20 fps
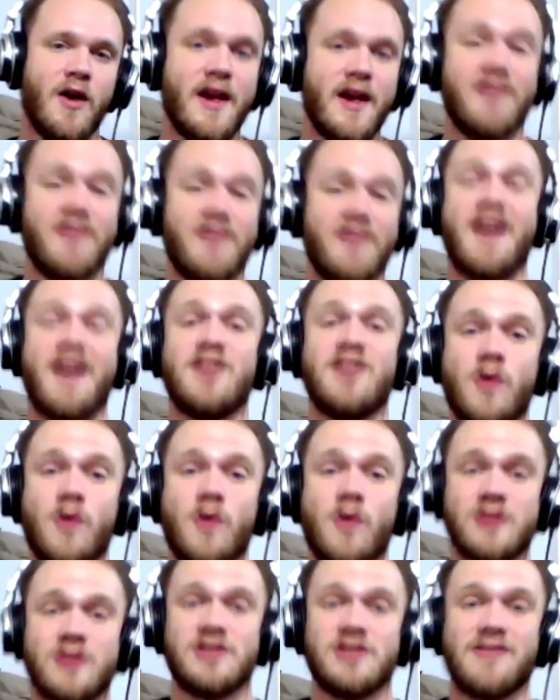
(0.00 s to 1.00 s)
If you have any
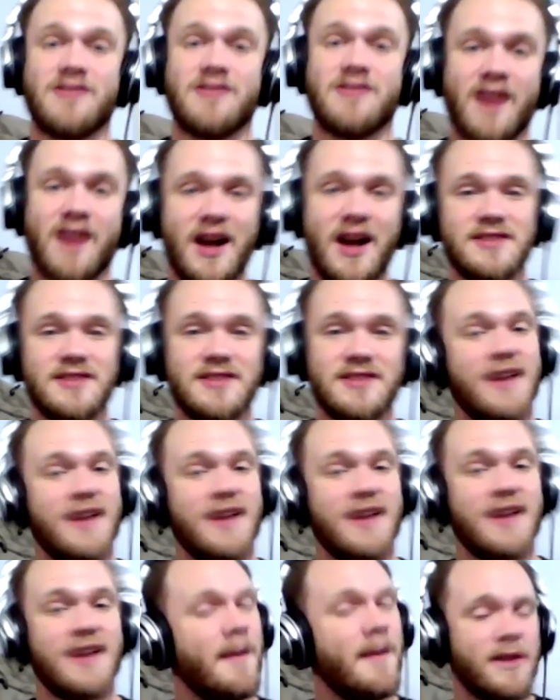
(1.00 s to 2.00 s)
questions for us,
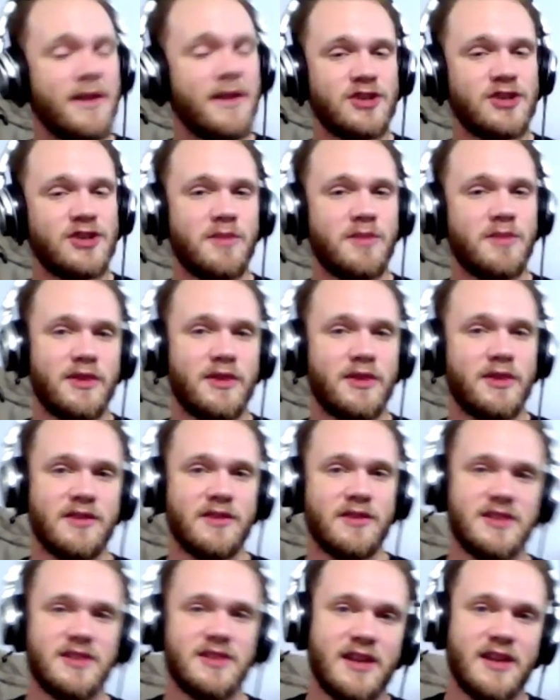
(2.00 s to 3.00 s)
make sure you put
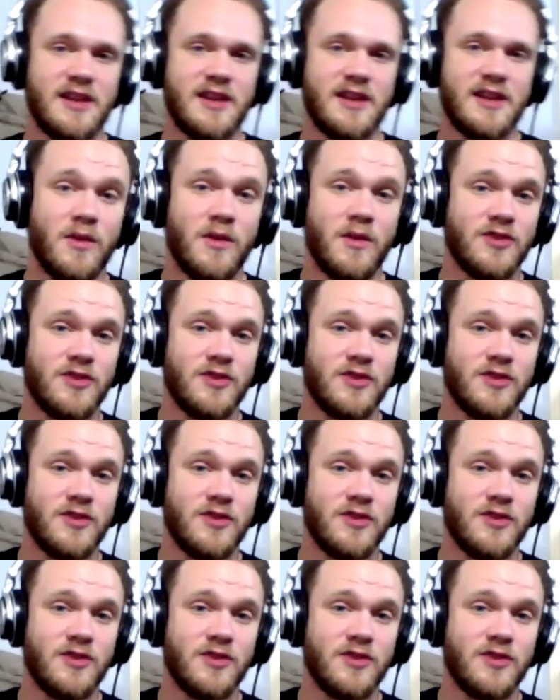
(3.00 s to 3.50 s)
those in there too,